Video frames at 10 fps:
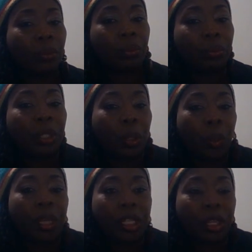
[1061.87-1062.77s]
we
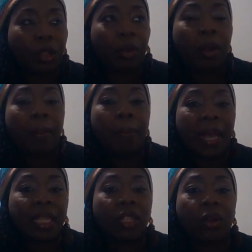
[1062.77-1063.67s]
know each other
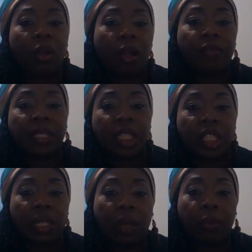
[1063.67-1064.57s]
based on our
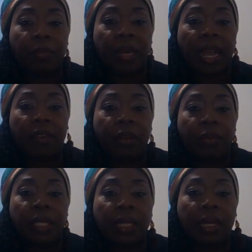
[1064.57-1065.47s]
conversation that we've been having
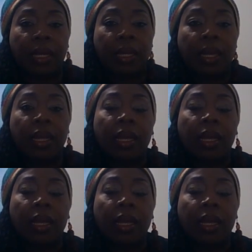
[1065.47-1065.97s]
recently.